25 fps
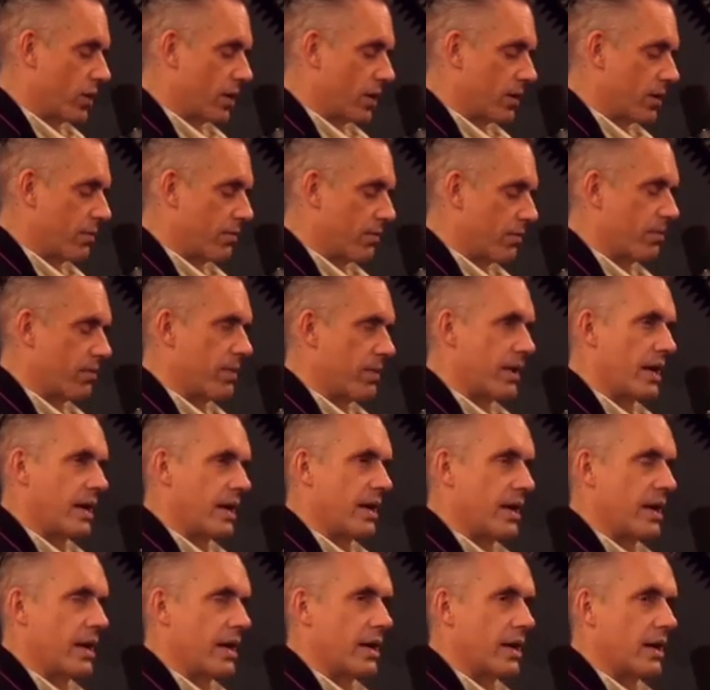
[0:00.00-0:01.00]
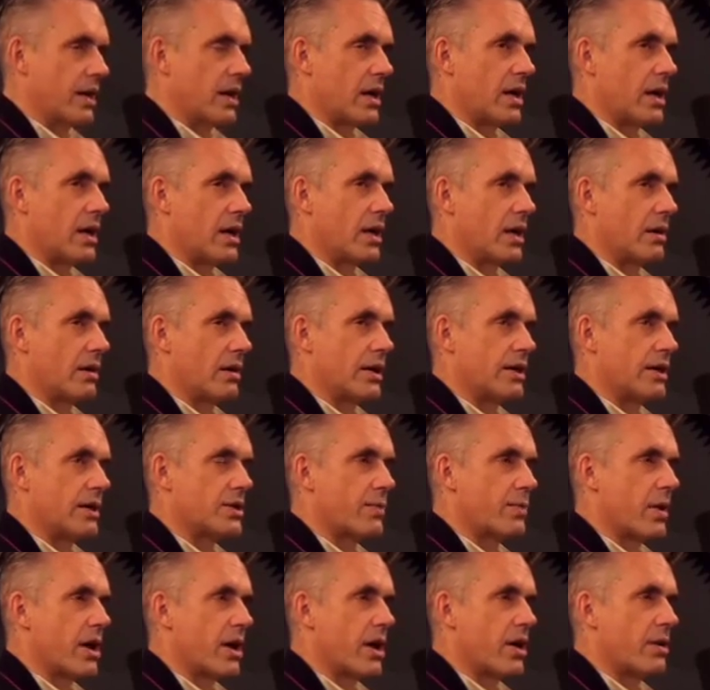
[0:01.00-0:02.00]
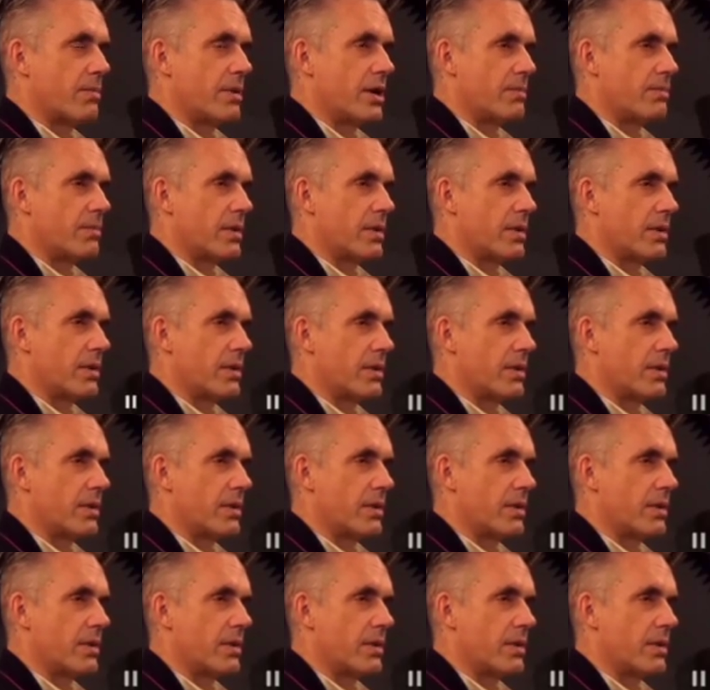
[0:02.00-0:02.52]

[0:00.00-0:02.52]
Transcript: work and inspired a bit.